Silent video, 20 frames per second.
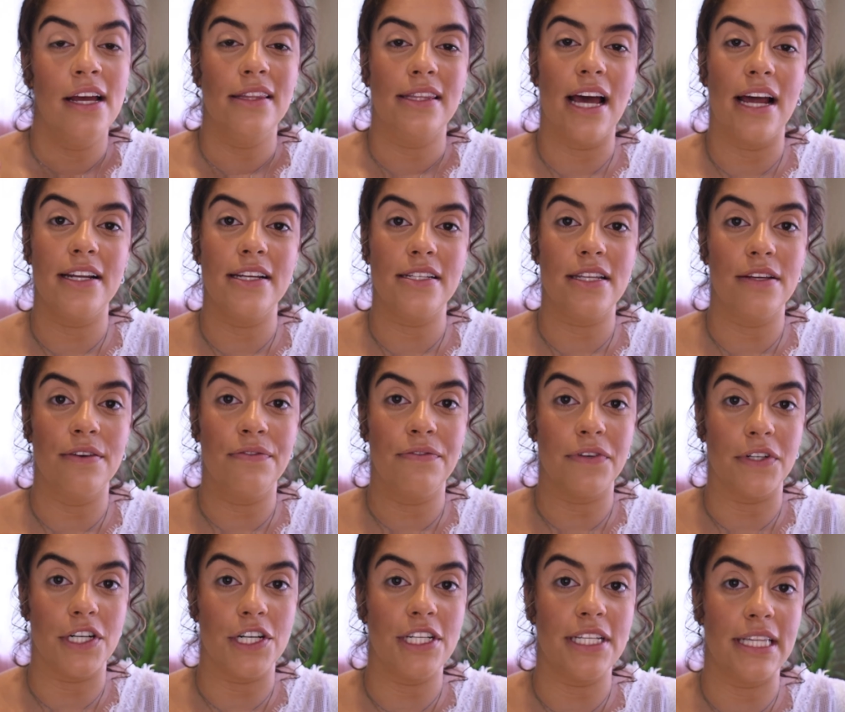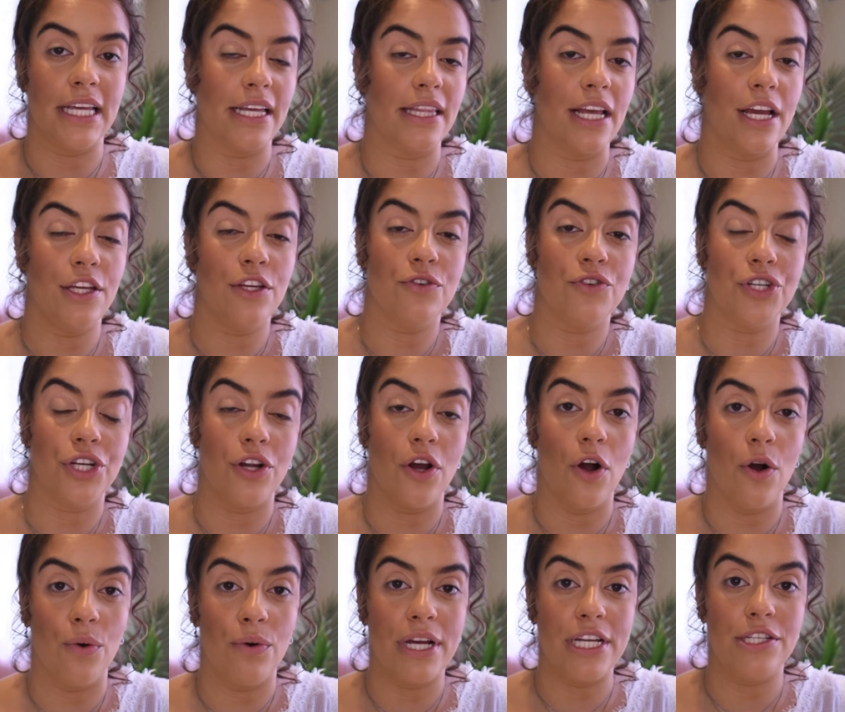That is the first thing that you should
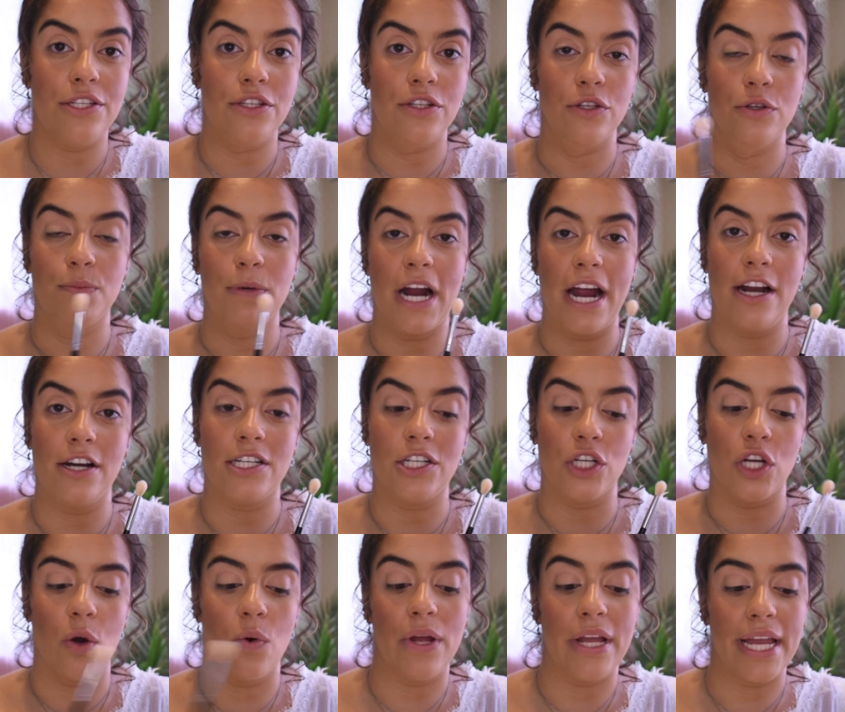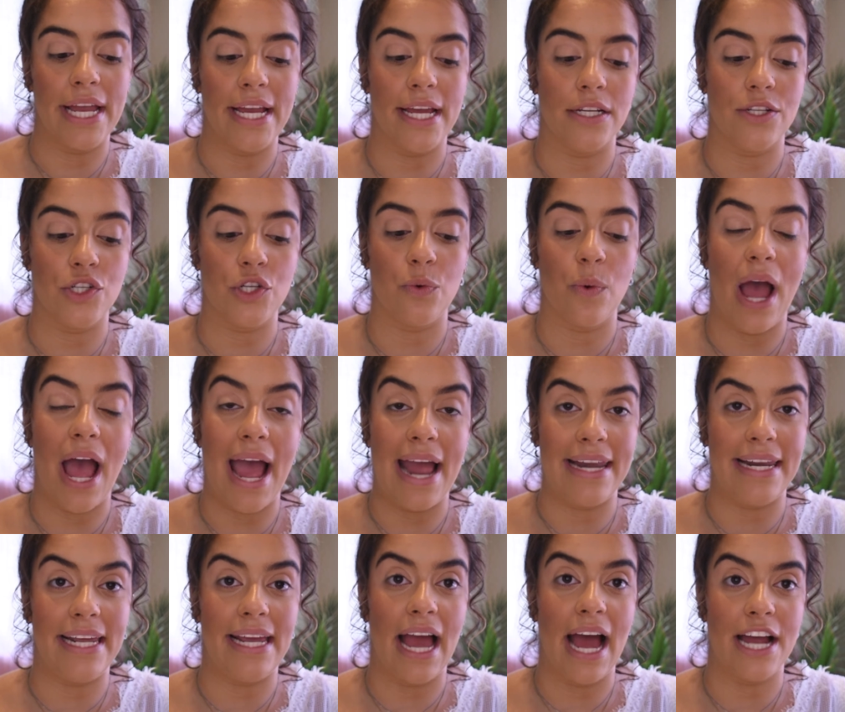always do prior to going into
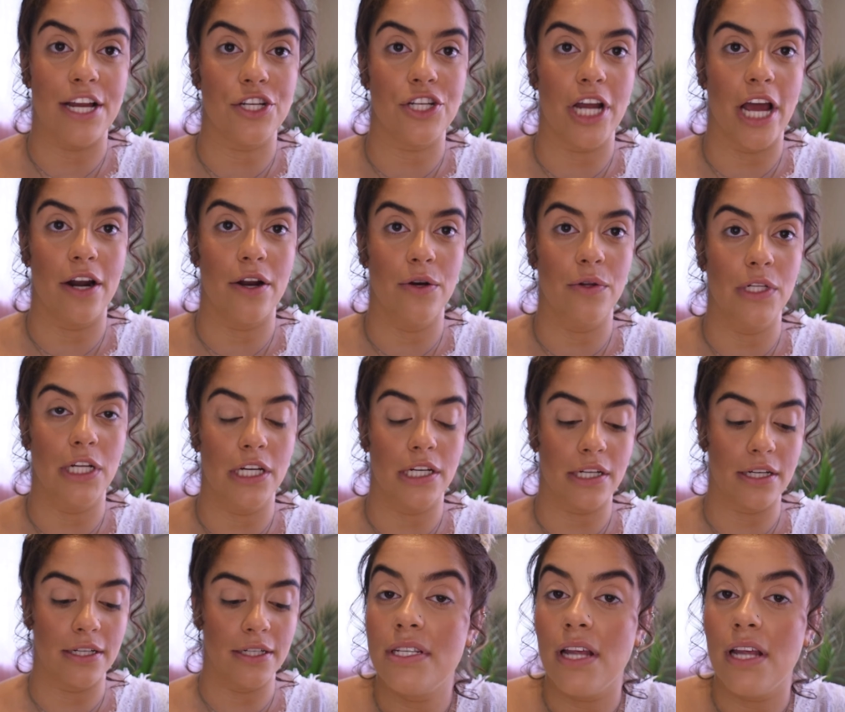any eyeshadow look.